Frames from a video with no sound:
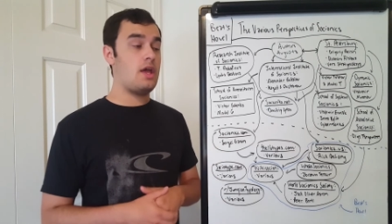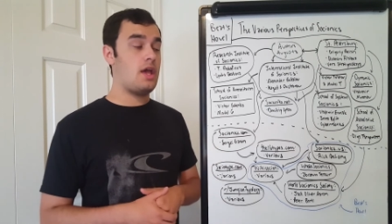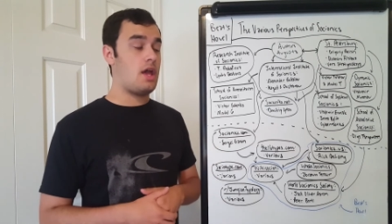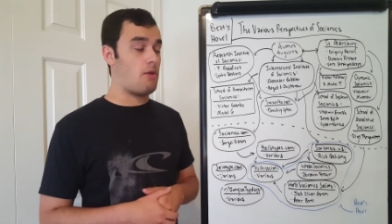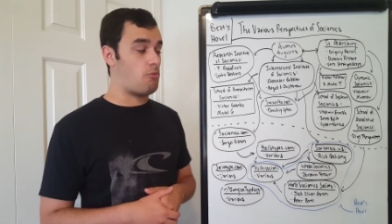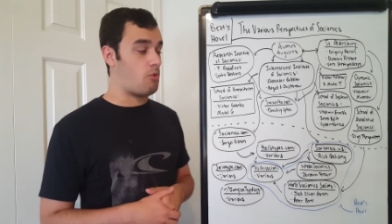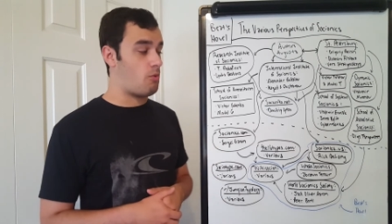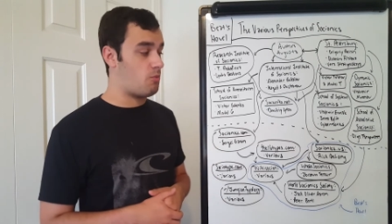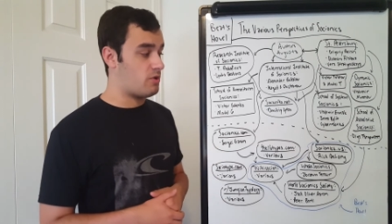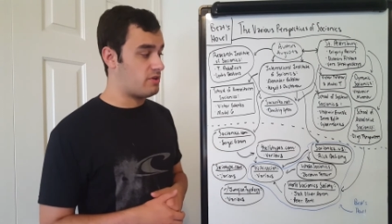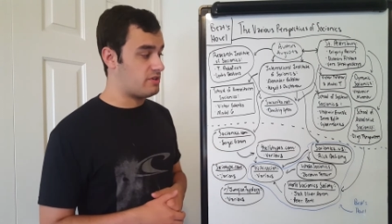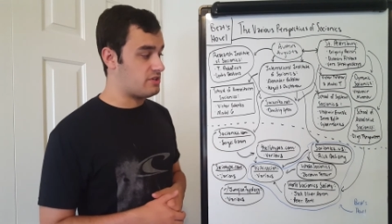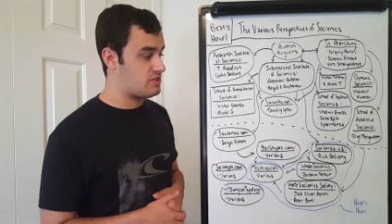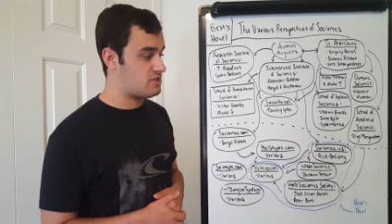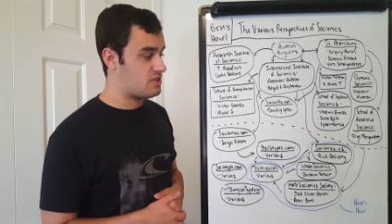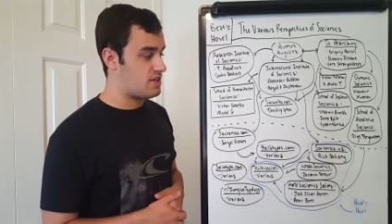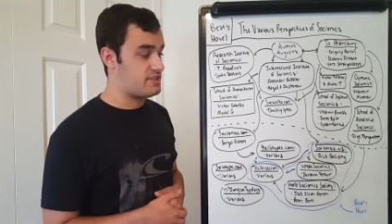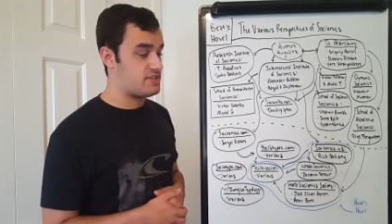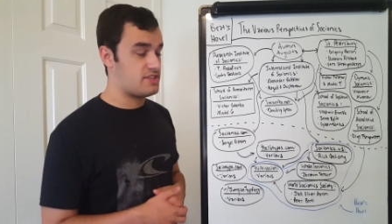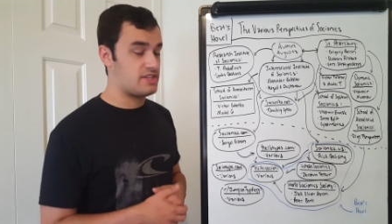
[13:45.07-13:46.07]
and when we're
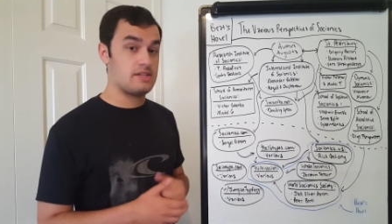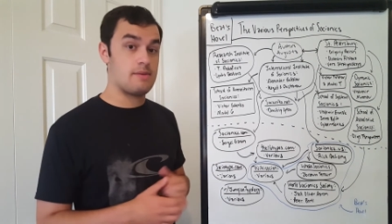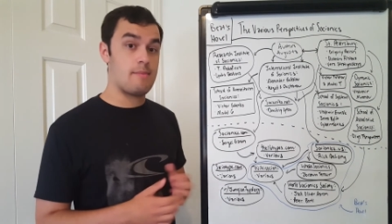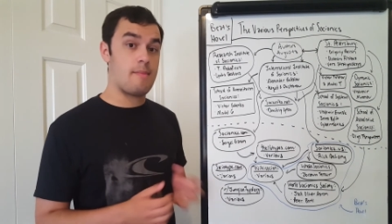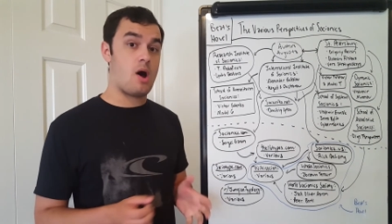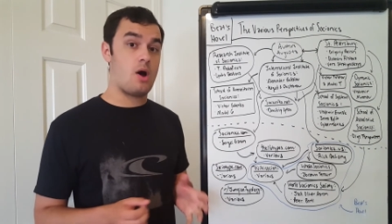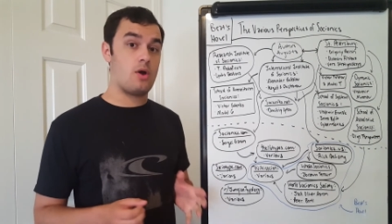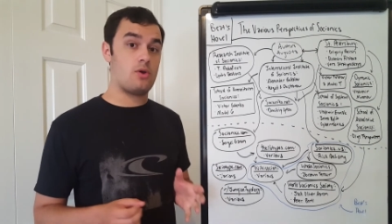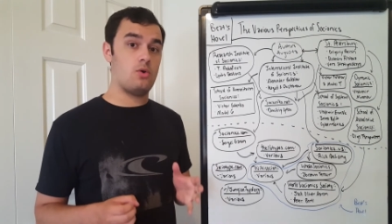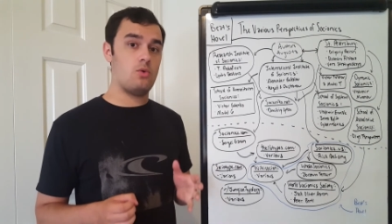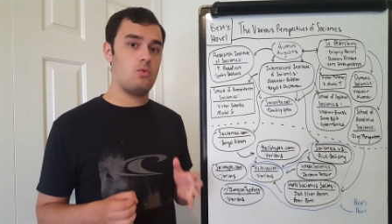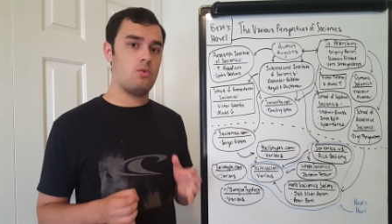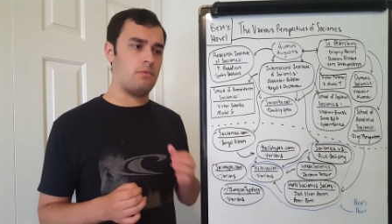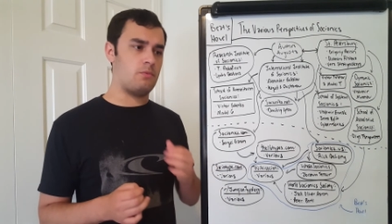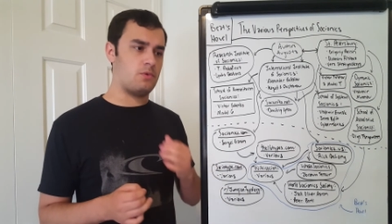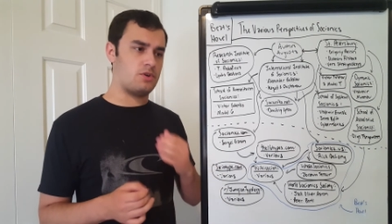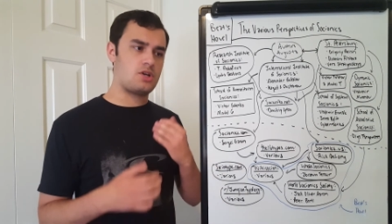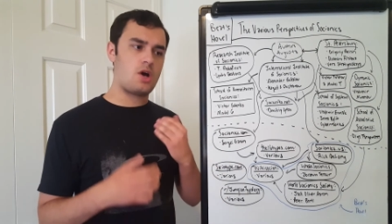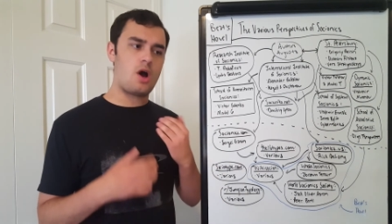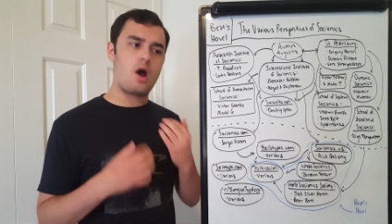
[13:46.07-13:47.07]
discussing the model, when
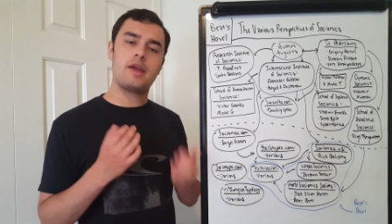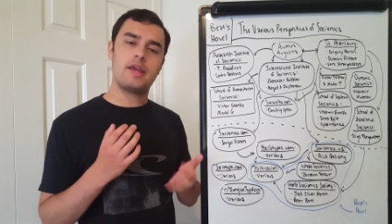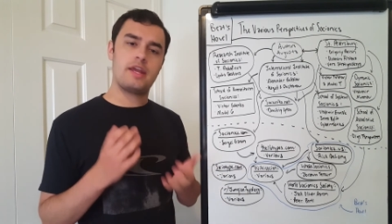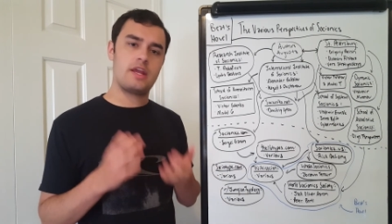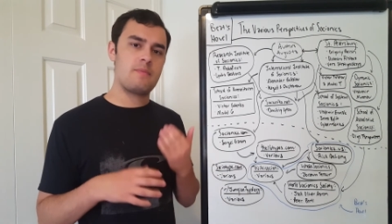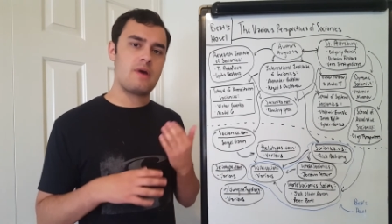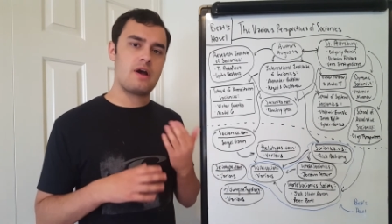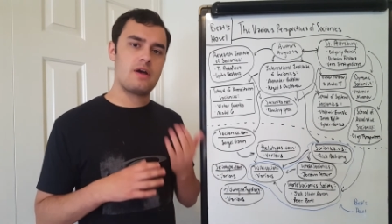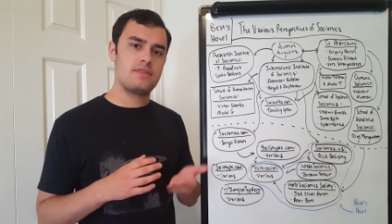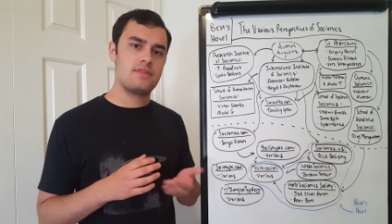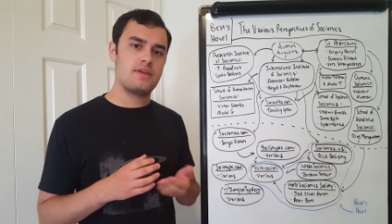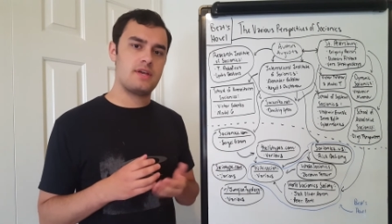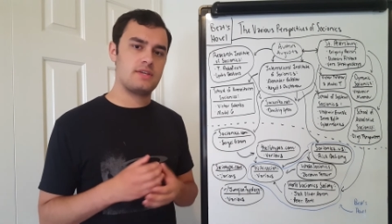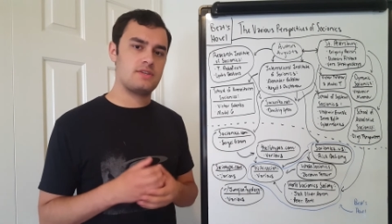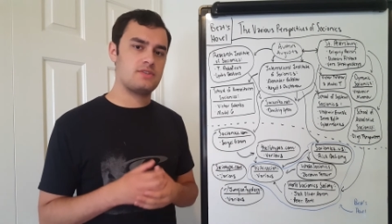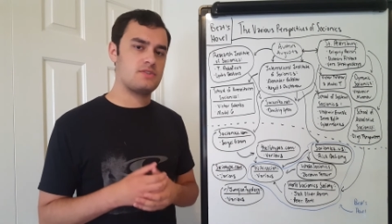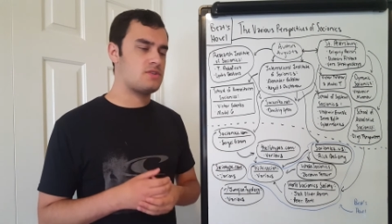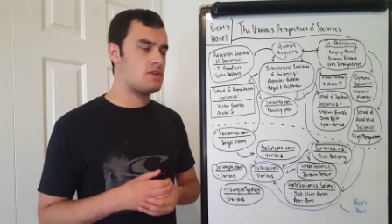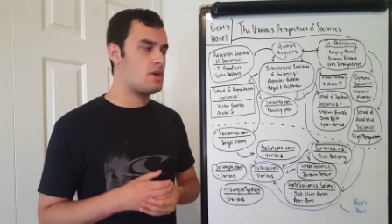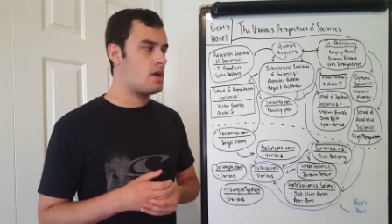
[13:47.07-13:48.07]
we're talking about
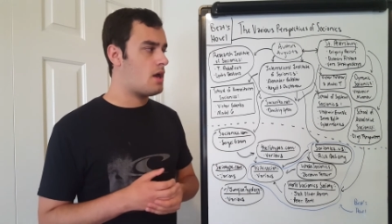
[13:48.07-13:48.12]
things